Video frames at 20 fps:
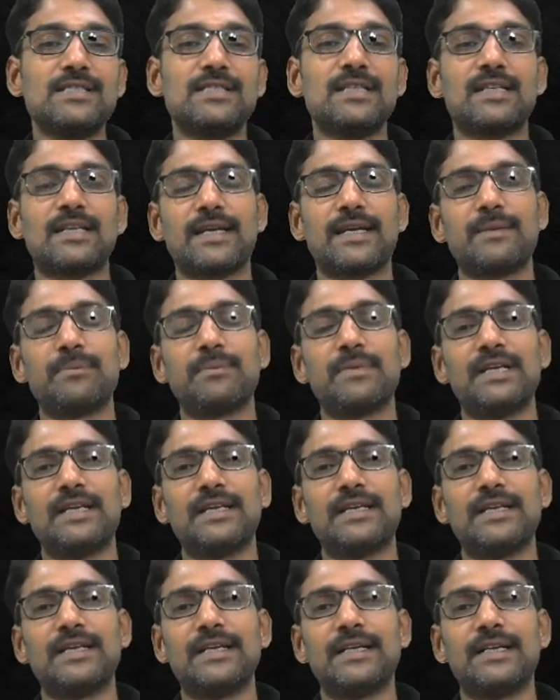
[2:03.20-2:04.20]
the time
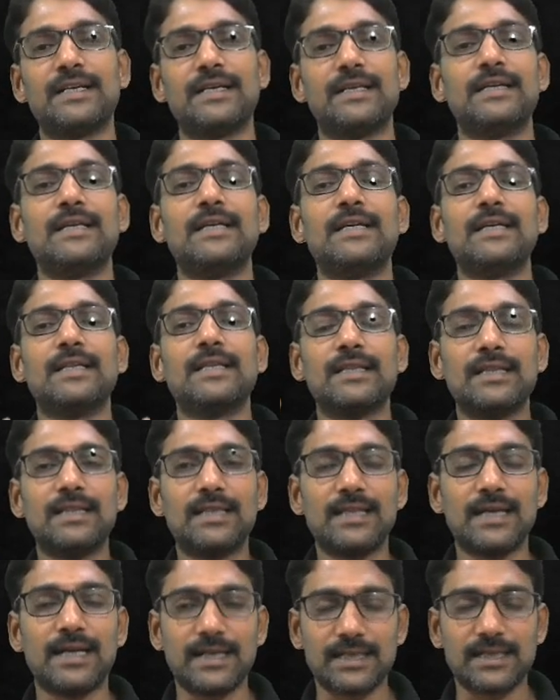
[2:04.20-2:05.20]
needed
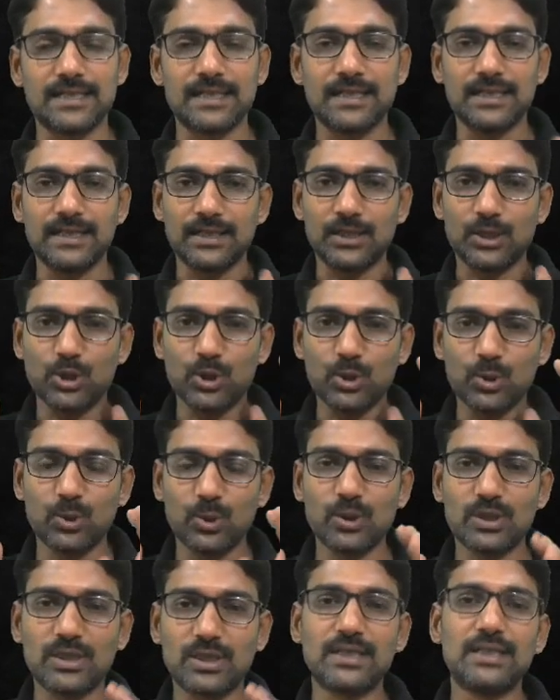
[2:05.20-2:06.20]
that
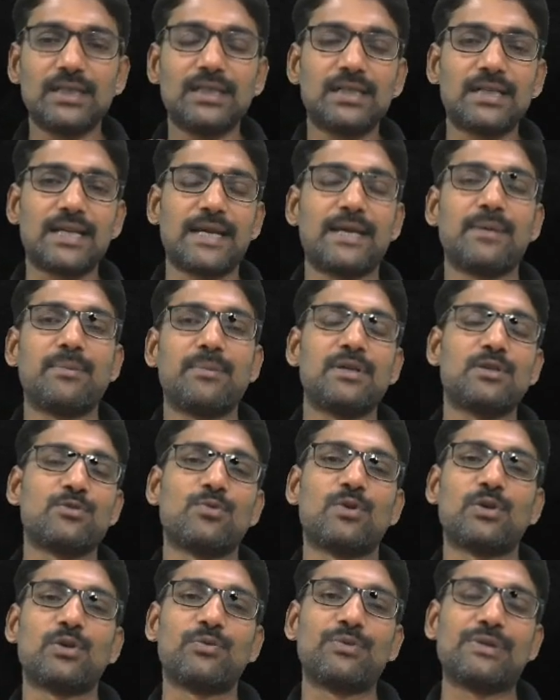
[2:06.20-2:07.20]
total time is
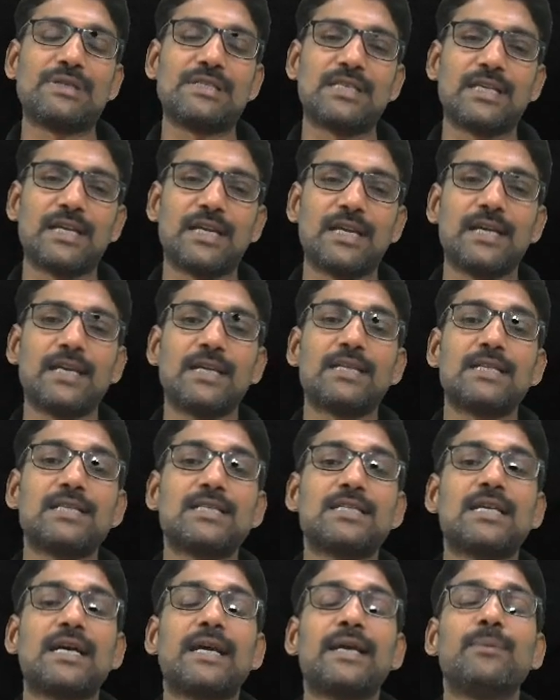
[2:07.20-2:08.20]
what we say
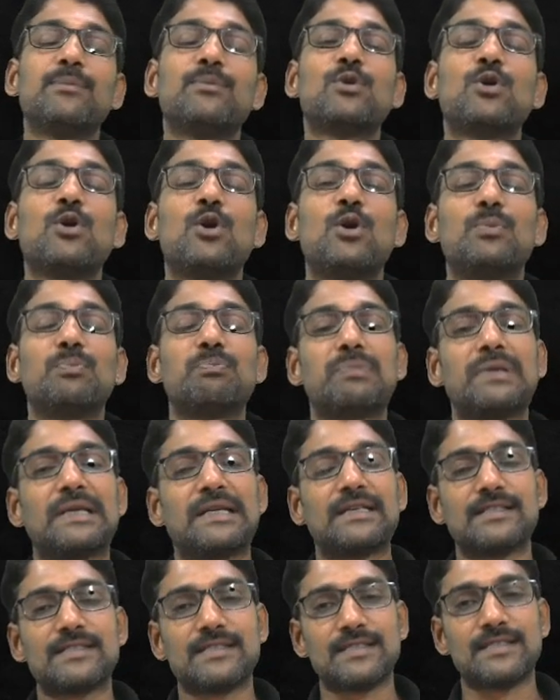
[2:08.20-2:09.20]
time
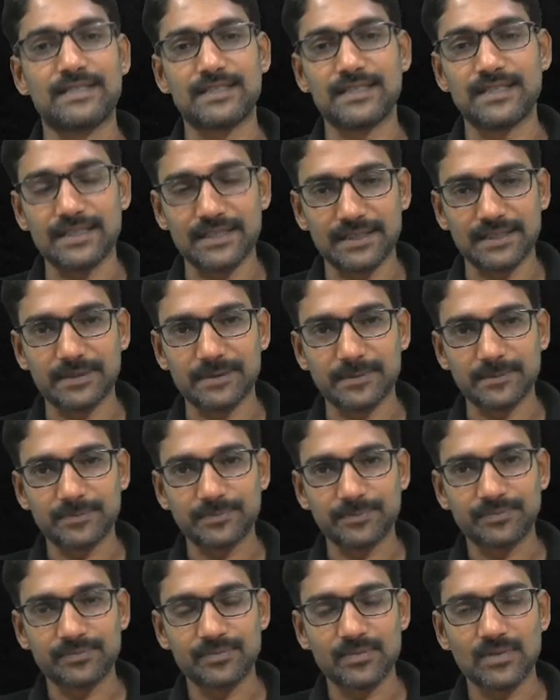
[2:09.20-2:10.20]
complexity
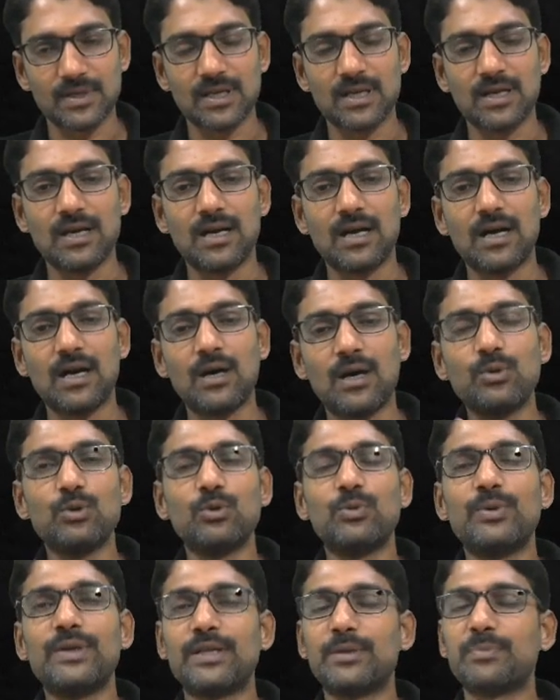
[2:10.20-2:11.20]
how do
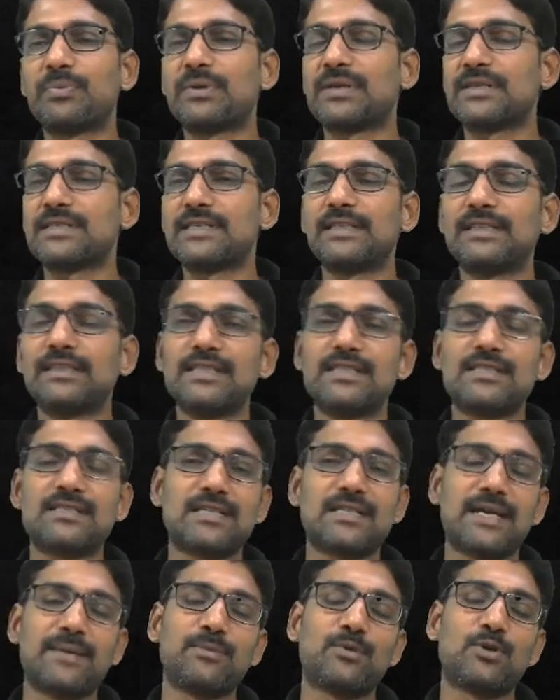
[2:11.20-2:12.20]
we represent this
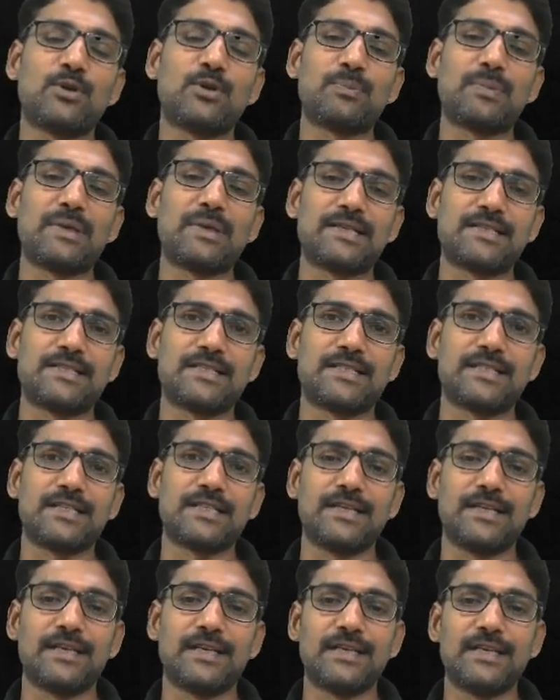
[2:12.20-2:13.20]
time
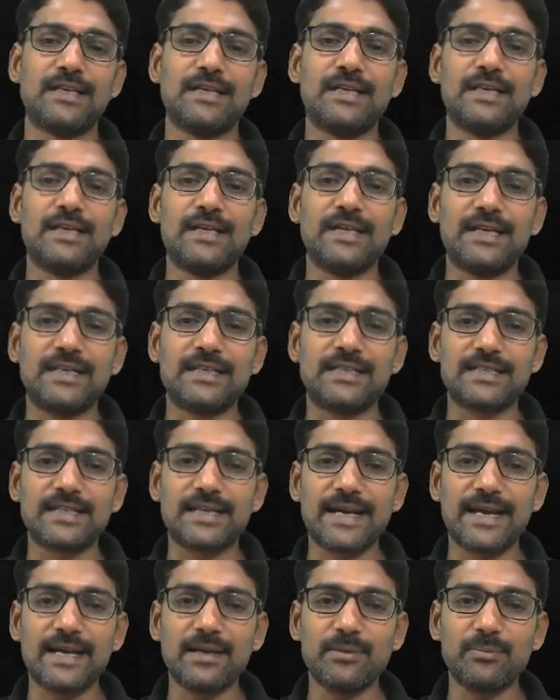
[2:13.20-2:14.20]
complexity it
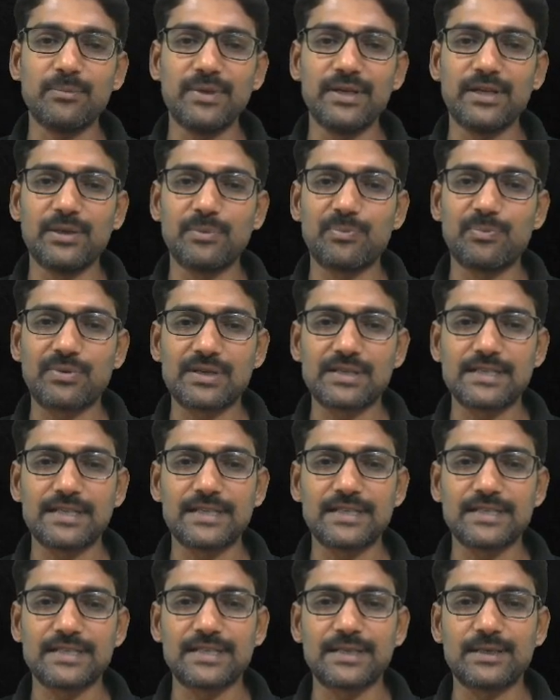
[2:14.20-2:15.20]
can be
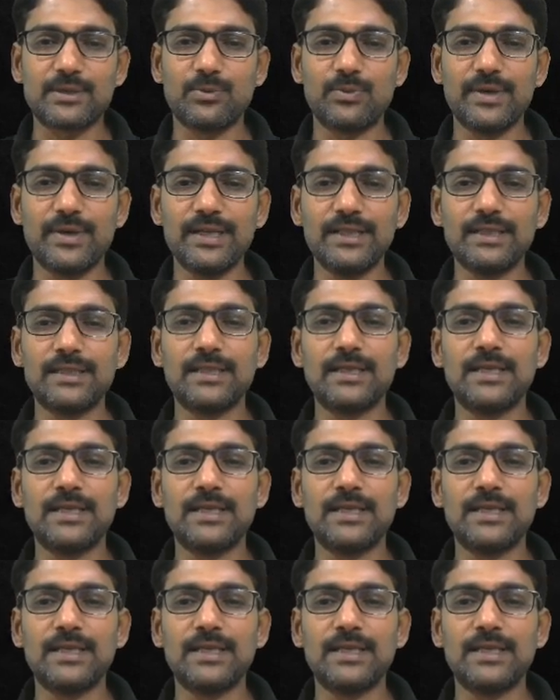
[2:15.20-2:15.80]
represented with